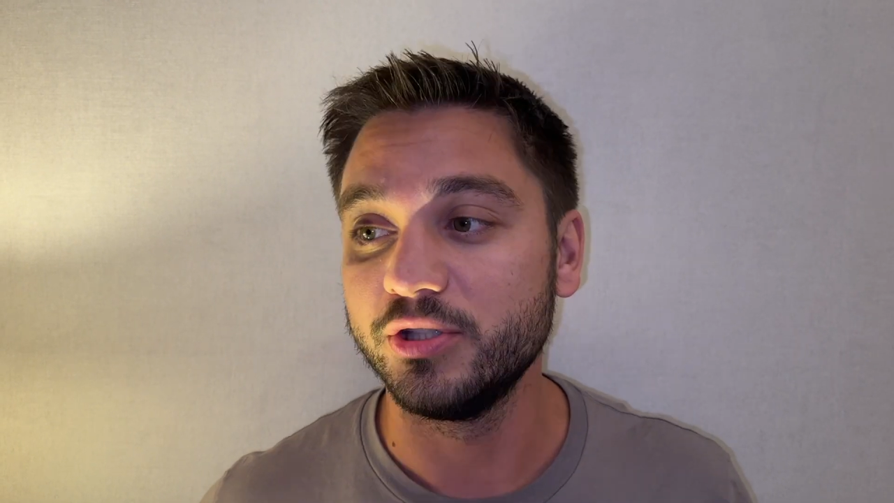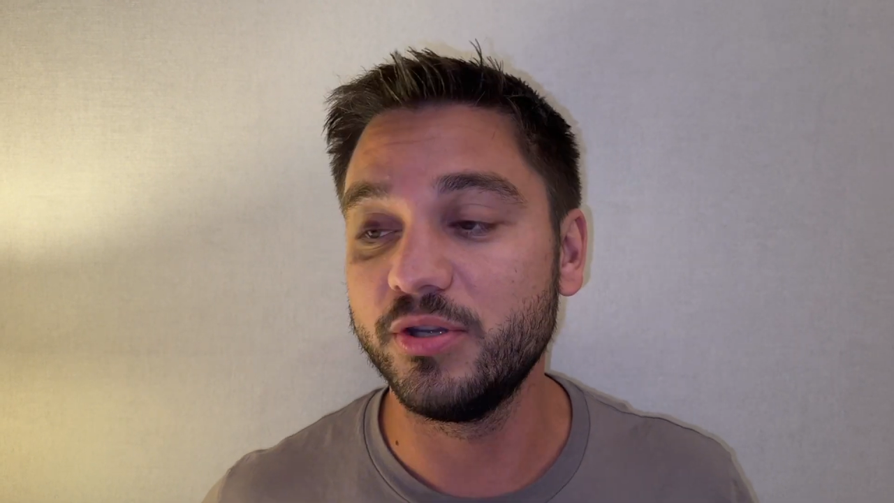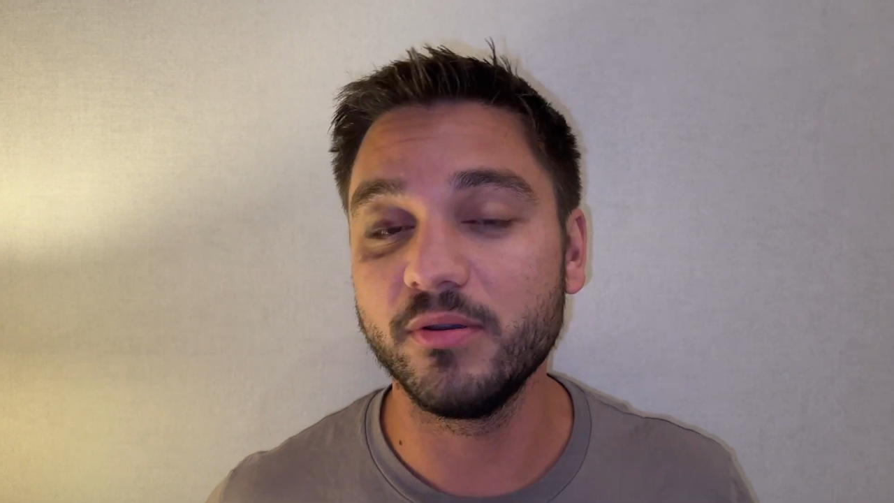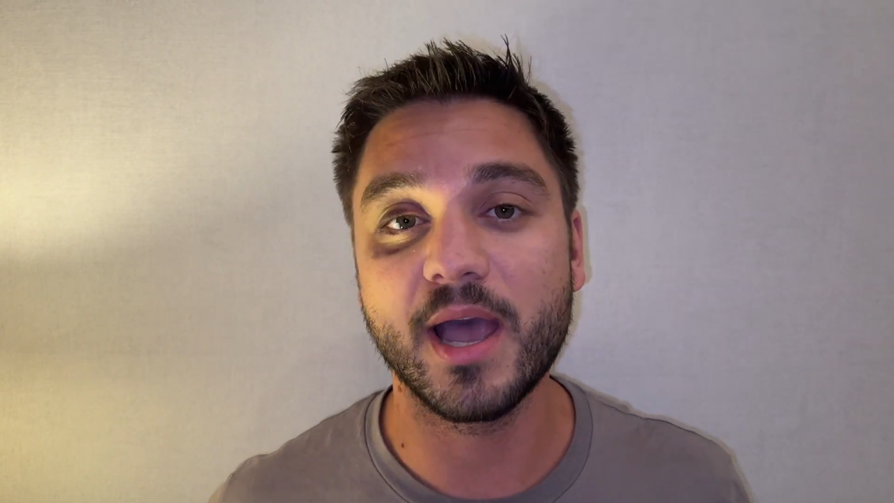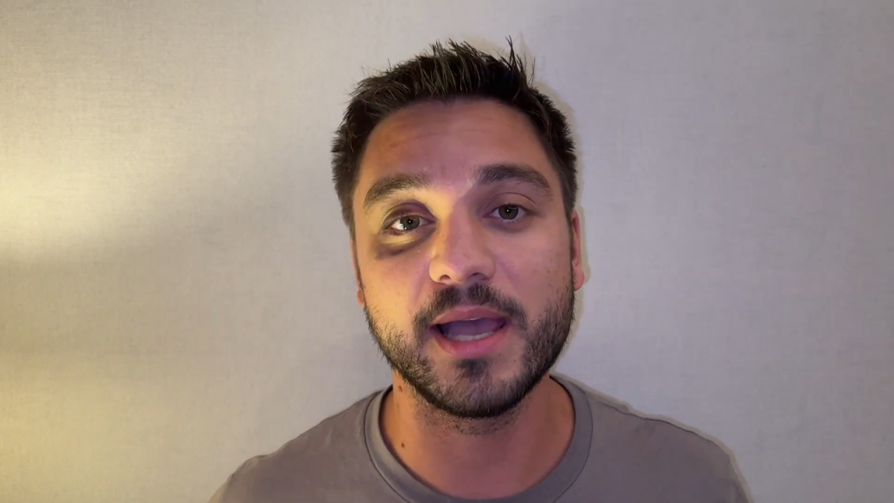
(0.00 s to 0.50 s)

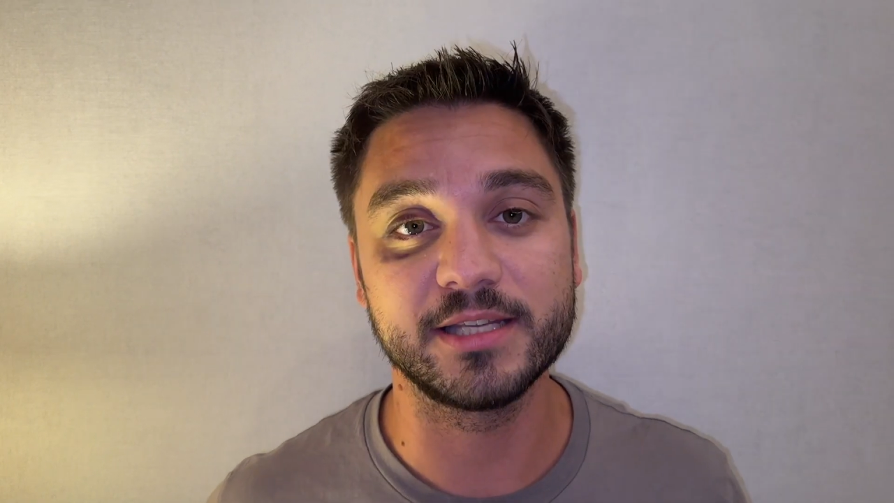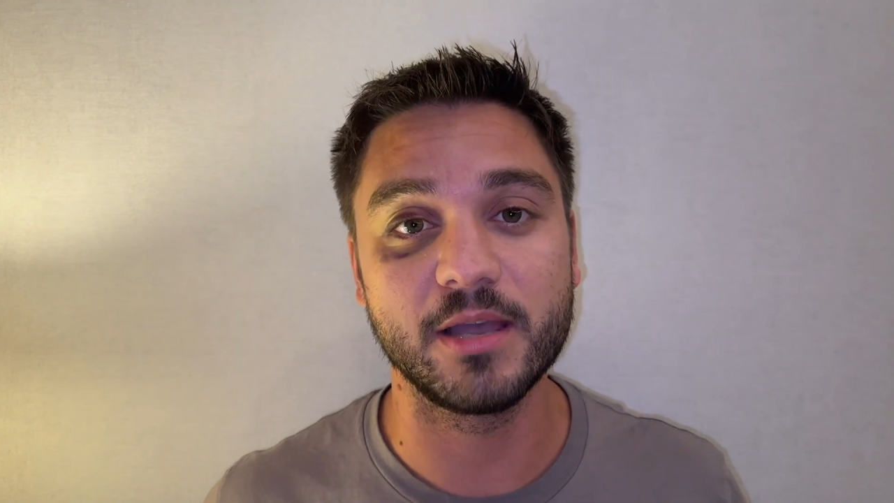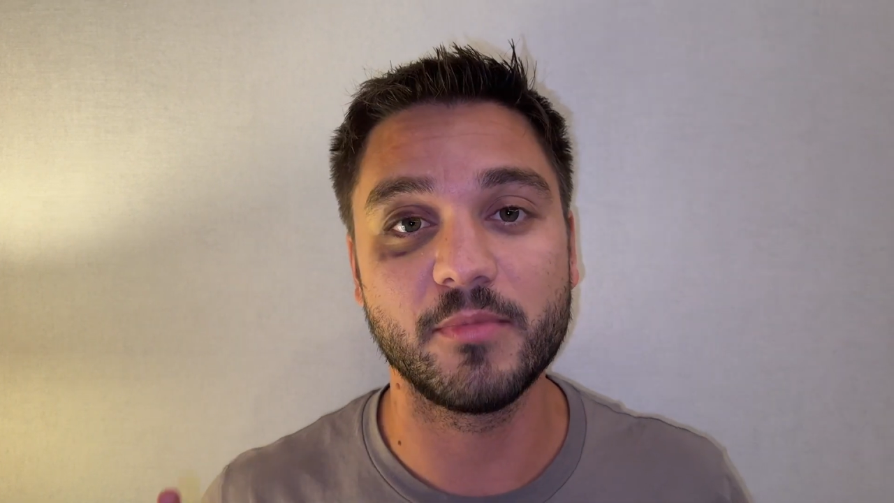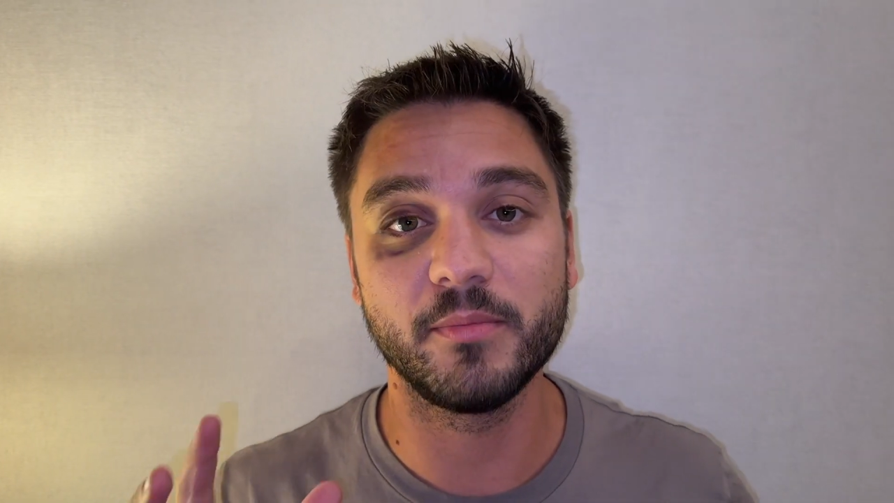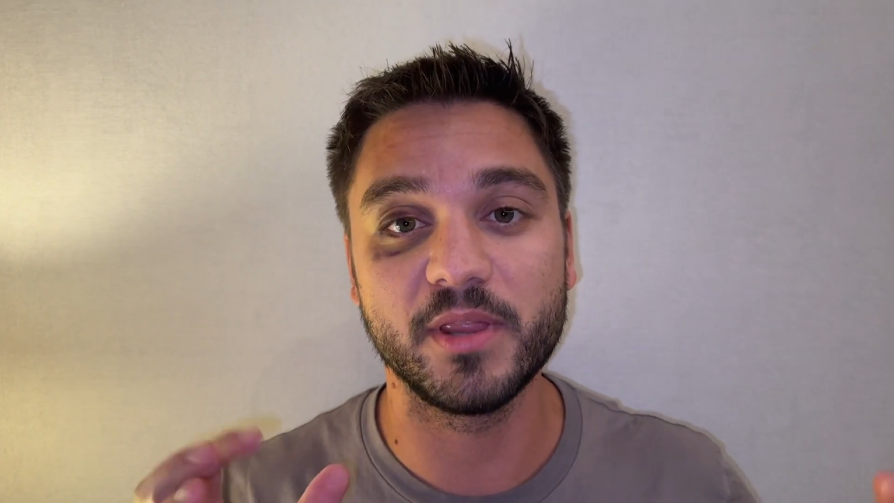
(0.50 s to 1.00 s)
Two guys
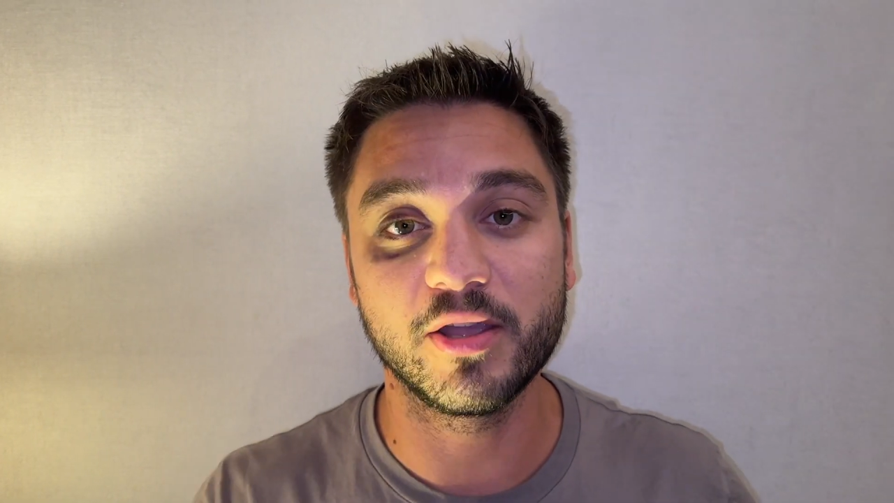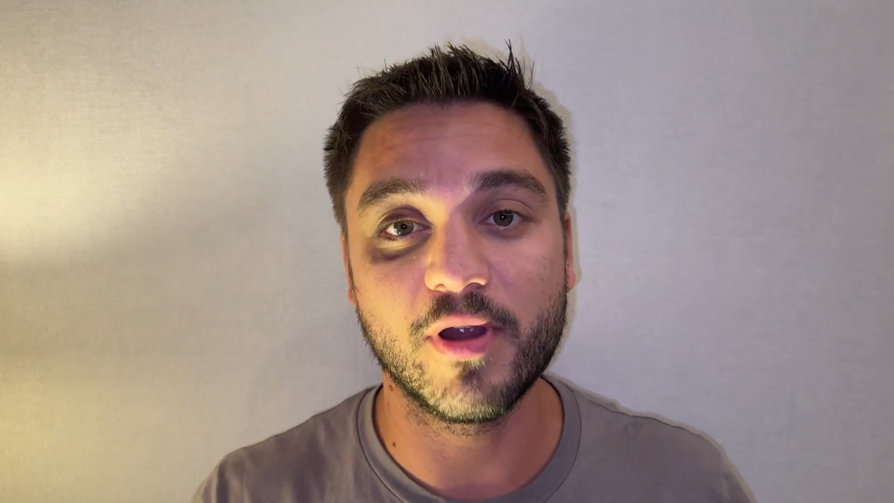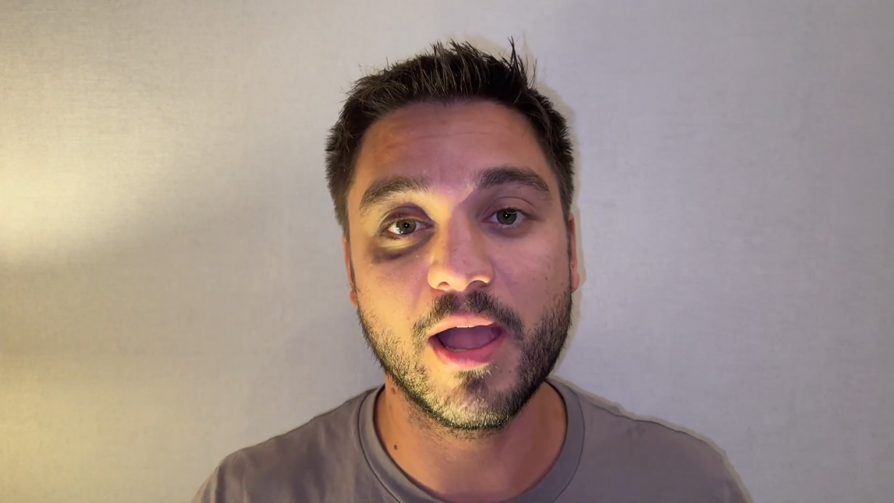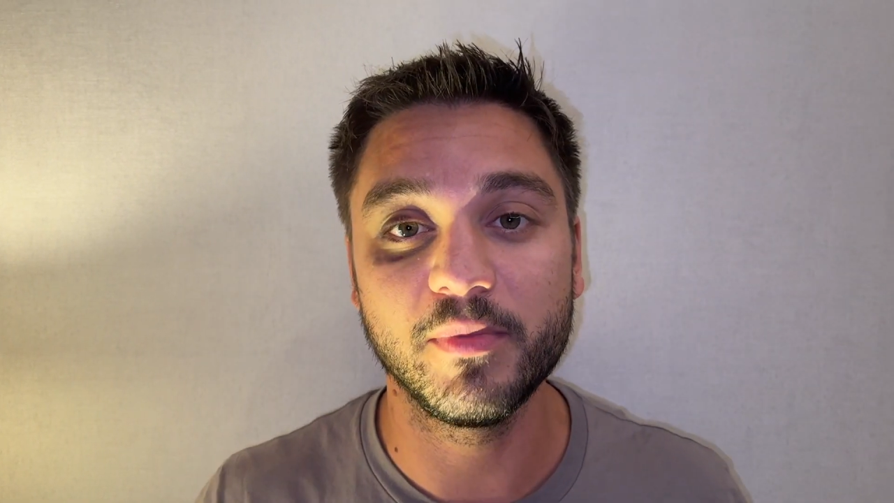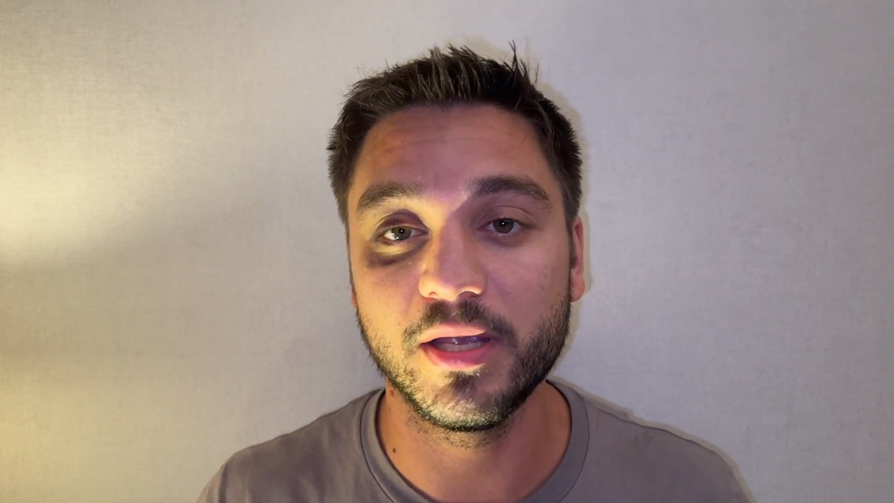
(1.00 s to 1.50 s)
come up and they
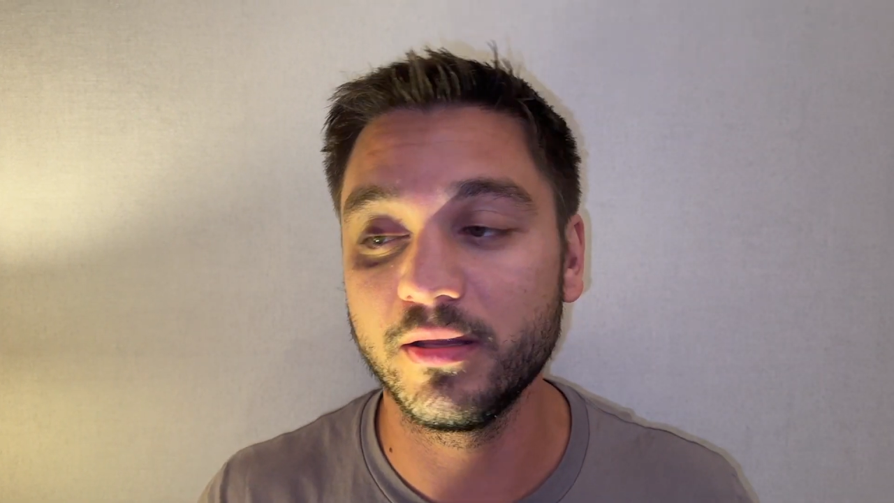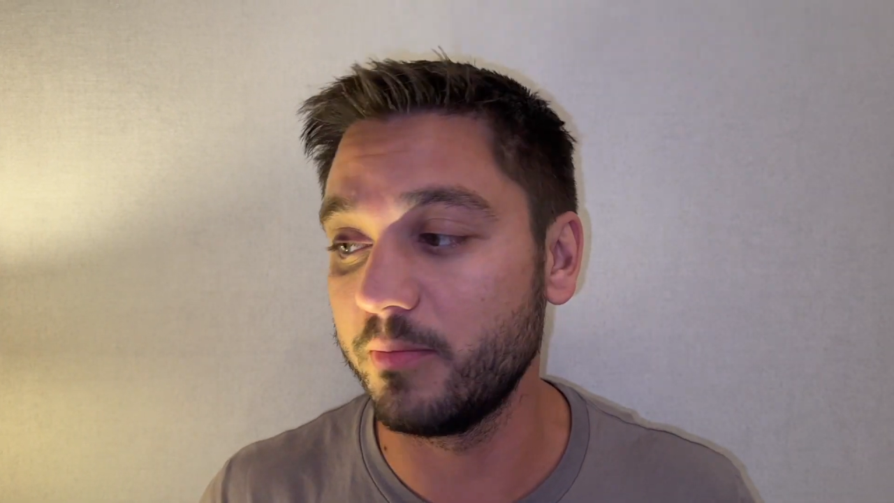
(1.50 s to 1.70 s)
grab me